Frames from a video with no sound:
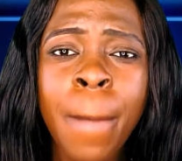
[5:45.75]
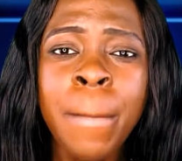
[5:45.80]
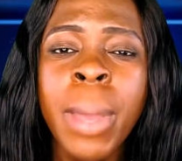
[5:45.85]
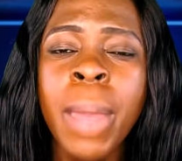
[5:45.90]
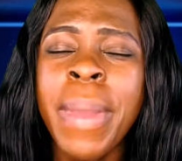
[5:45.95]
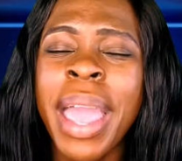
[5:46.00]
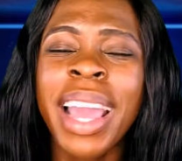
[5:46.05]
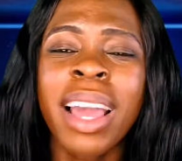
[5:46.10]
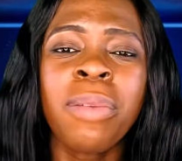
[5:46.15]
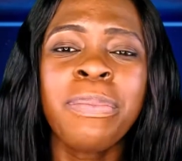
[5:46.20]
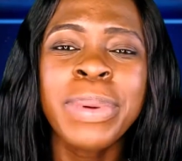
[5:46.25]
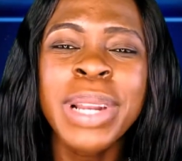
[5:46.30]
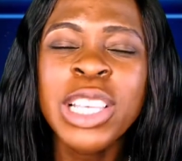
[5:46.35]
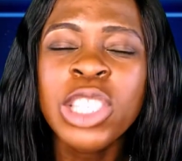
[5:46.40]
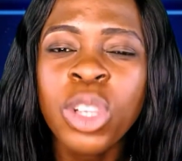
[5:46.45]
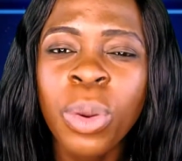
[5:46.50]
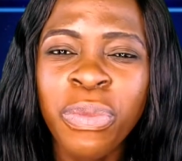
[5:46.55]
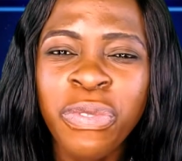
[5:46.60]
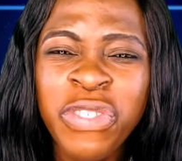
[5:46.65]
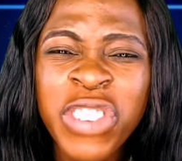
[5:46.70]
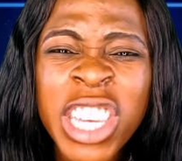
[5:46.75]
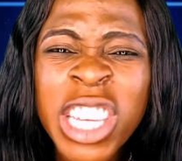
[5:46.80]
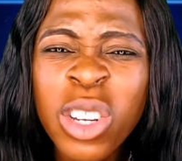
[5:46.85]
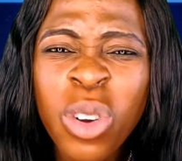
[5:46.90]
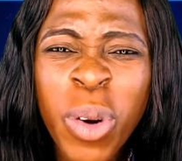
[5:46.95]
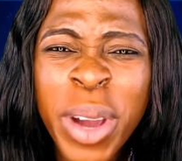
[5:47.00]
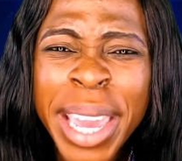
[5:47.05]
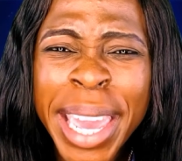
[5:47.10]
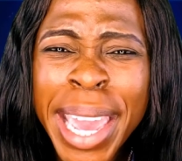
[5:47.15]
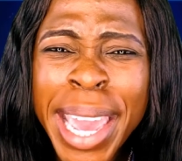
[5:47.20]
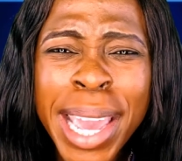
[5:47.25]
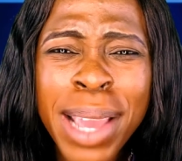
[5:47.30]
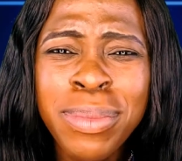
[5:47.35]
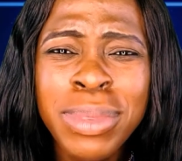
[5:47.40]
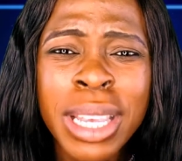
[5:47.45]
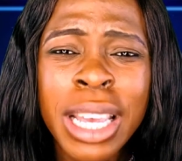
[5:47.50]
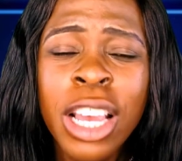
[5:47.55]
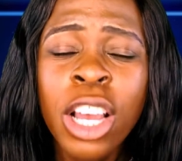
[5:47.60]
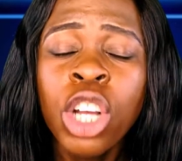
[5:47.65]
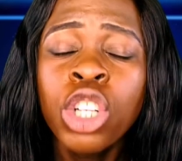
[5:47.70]
maybe i can play some video
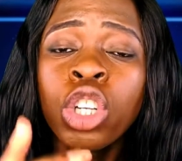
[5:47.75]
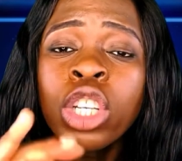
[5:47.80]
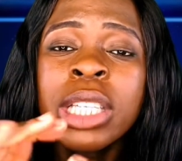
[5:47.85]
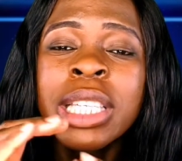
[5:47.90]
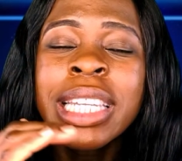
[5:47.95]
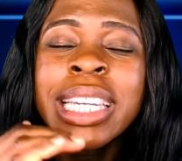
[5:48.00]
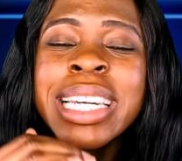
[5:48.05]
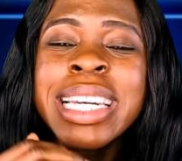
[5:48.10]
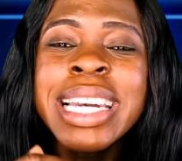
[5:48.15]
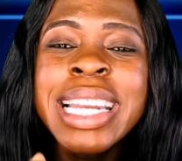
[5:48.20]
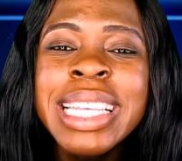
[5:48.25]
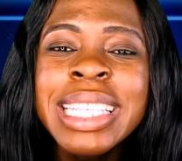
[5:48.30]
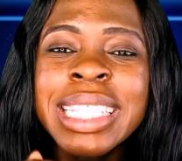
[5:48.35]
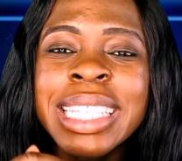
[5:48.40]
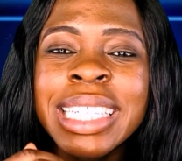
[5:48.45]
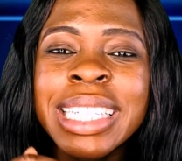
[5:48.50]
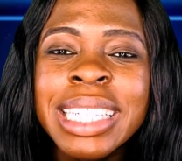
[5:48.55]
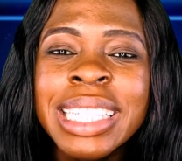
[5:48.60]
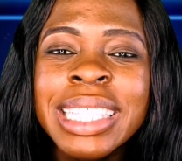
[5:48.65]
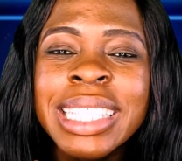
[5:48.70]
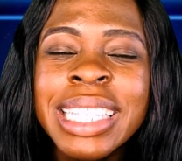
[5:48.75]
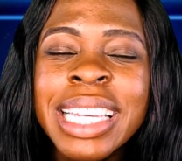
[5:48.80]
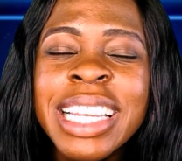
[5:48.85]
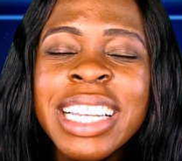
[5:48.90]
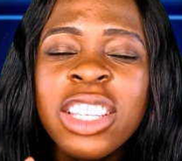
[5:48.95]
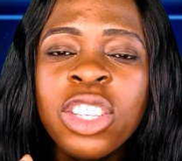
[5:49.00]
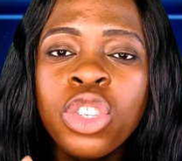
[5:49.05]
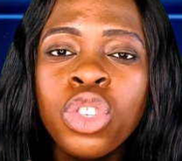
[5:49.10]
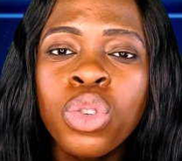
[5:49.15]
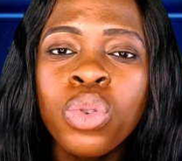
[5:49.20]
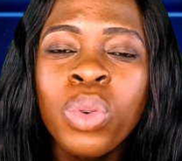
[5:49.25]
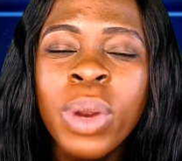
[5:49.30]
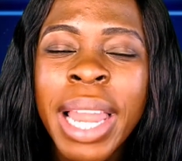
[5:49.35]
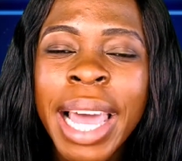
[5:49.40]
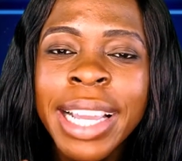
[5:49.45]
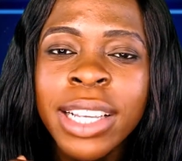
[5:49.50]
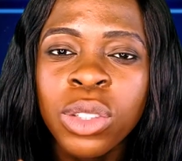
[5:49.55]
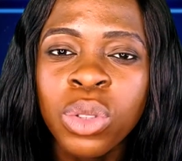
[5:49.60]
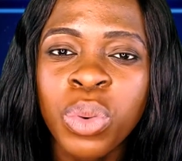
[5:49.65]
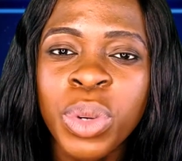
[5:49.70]
games just list the things you
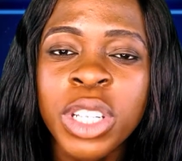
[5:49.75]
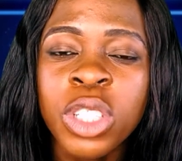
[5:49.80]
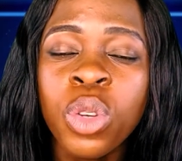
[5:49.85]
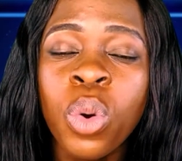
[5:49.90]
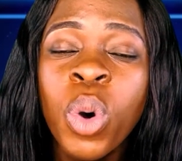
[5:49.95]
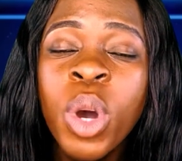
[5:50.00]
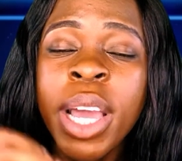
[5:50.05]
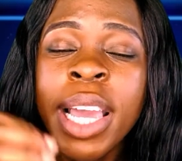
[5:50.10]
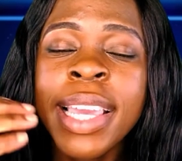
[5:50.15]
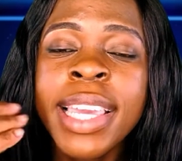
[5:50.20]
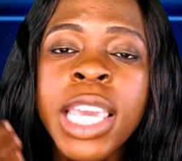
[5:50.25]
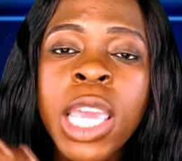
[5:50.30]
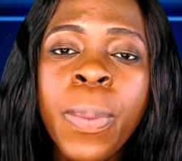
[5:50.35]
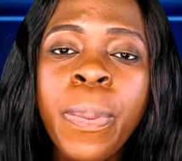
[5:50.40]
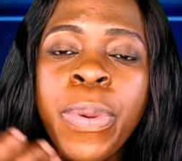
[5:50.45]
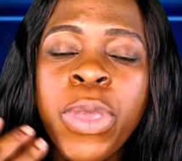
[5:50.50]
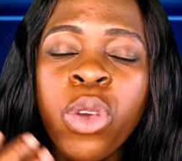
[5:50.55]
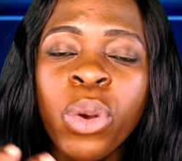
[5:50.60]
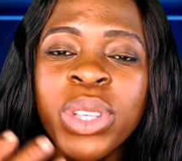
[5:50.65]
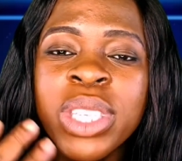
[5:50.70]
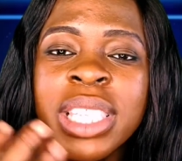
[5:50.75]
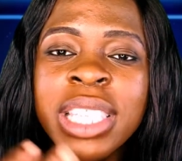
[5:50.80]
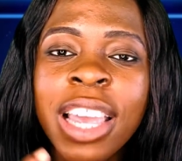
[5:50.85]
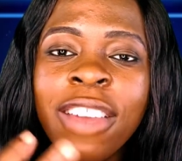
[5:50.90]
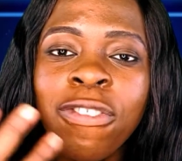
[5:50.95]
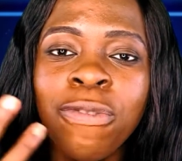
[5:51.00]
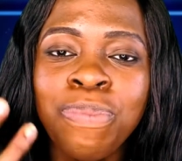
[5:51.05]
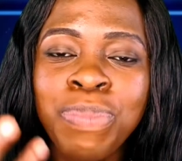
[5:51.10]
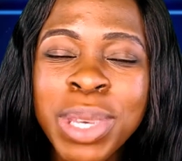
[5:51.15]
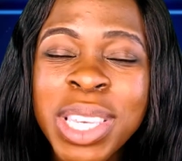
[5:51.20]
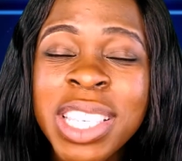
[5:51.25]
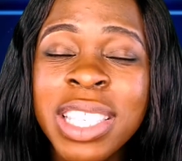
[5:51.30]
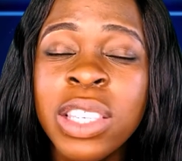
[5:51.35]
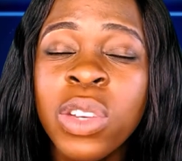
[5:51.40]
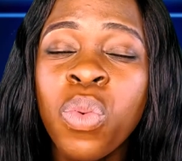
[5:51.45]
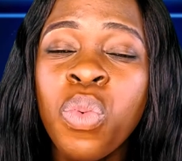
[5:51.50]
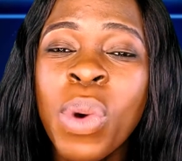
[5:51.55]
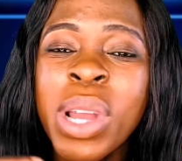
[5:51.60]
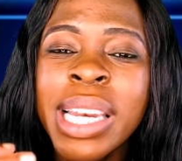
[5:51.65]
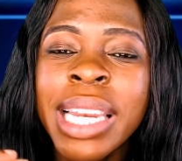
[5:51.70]
like doing so keep yourself
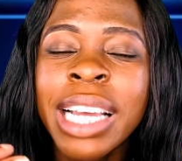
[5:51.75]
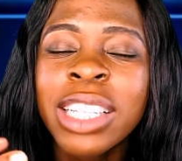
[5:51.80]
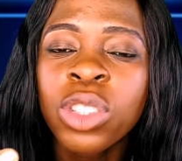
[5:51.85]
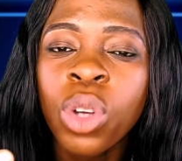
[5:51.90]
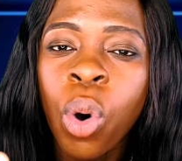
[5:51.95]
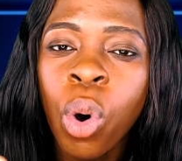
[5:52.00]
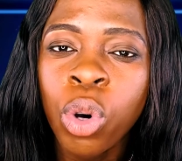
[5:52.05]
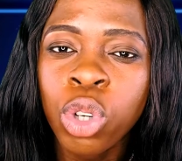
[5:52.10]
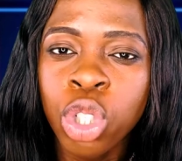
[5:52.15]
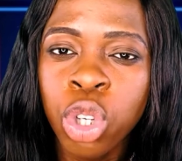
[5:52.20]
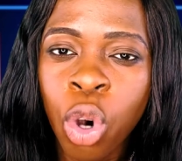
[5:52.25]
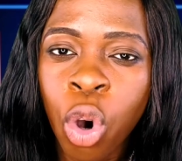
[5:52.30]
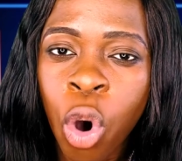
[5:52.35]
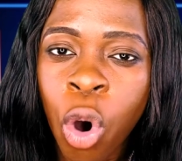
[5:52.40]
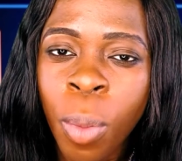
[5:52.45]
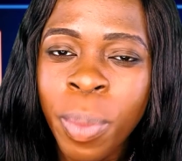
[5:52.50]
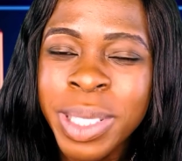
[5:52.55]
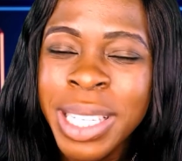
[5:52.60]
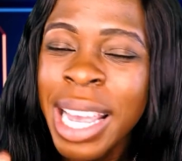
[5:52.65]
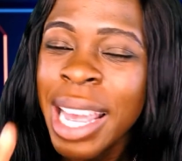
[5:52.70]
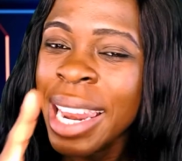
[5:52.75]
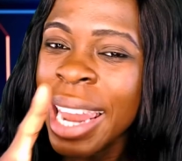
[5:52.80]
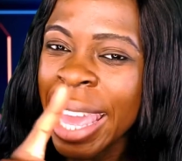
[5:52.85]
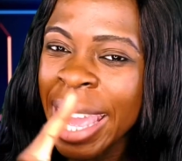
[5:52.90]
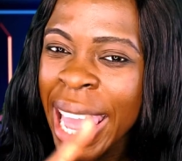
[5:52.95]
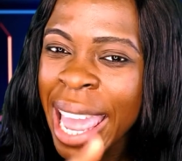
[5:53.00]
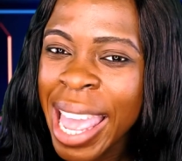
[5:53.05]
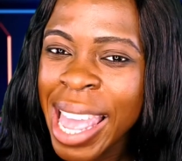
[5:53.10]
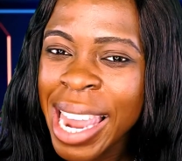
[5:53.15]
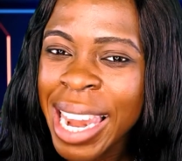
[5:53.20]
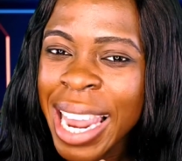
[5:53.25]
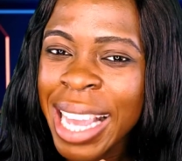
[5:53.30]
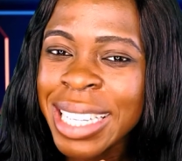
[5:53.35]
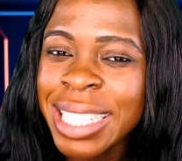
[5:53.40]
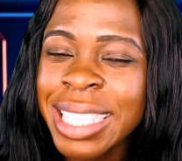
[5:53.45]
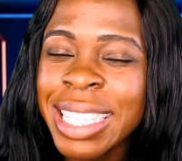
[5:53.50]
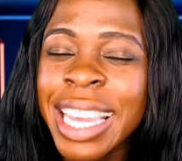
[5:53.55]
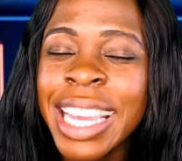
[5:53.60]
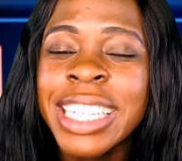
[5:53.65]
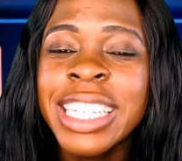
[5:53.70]
busy when that urge comes like i earlier
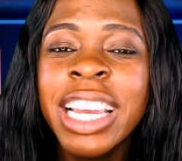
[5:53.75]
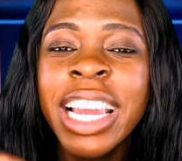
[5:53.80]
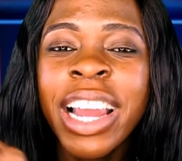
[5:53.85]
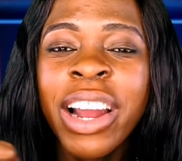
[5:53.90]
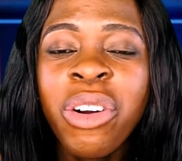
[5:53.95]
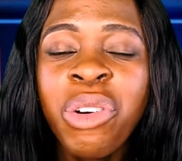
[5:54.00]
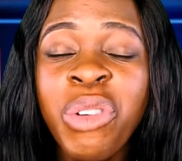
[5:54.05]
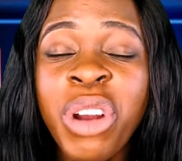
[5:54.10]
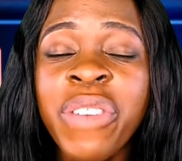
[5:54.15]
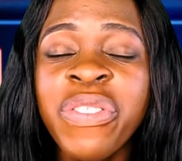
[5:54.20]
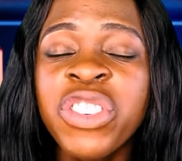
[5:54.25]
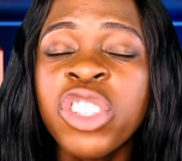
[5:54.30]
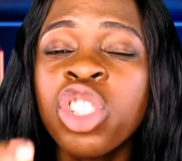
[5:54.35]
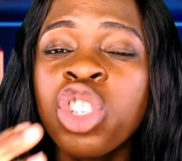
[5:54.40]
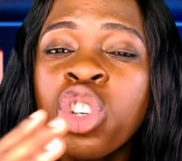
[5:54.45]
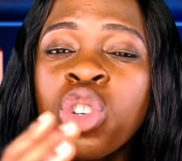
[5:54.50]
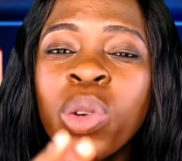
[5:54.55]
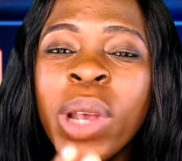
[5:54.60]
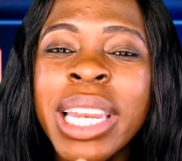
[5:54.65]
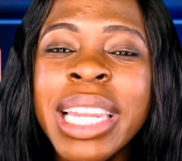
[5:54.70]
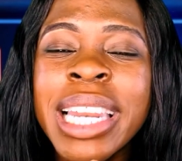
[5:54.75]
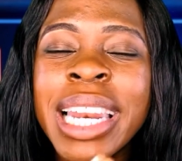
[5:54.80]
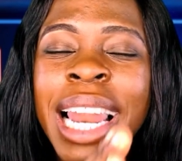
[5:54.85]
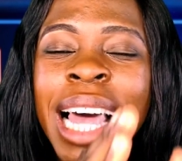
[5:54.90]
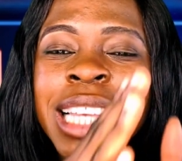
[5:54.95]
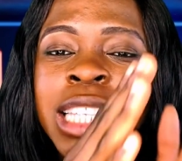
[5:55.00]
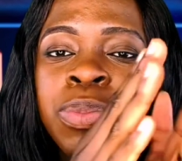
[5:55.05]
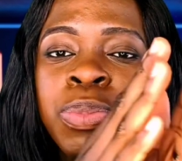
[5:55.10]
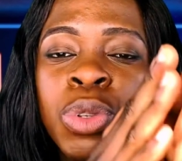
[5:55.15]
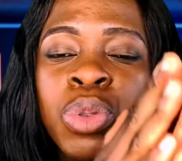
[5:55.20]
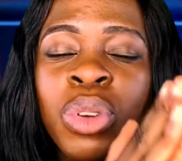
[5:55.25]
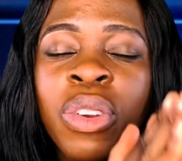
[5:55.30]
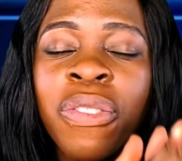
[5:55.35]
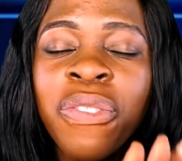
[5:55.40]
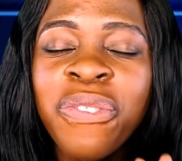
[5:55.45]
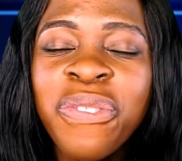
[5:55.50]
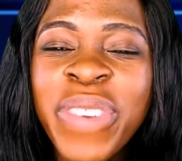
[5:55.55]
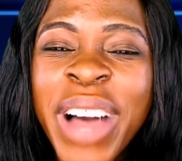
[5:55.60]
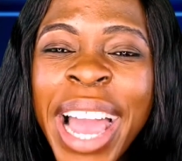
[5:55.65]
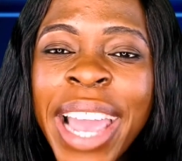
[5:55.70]
said cravings usually last between
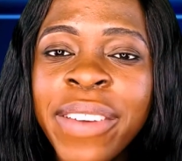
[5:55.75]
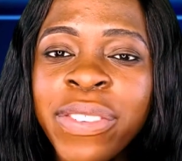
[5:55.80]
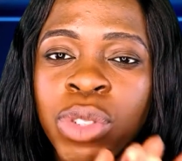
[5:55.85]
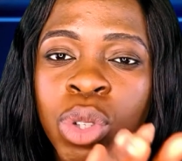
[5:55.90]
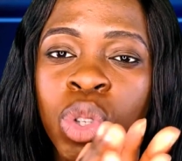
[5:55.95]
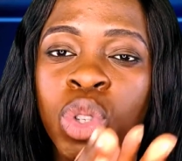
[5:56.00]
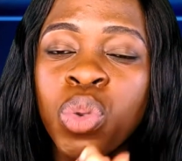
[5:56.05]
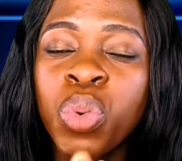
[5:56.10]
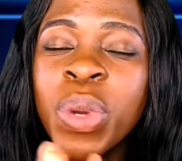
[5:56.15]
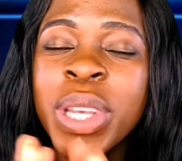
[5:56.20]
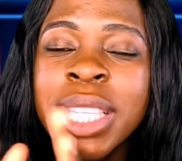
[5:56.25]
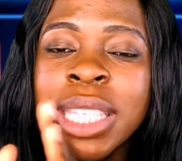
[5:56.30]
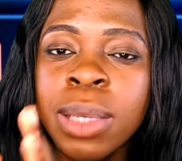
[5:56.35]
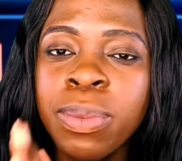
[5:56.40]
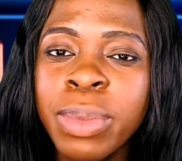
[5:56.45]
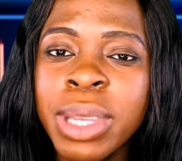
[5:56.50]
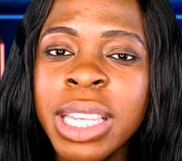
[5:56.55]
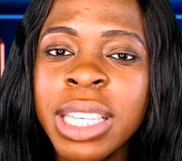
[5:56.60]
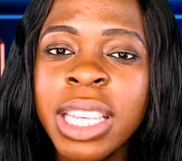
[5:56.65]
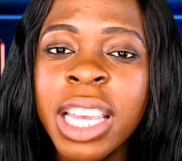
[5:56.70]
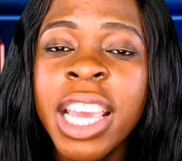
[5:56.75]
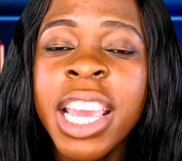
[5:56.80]
5 to 20 minutes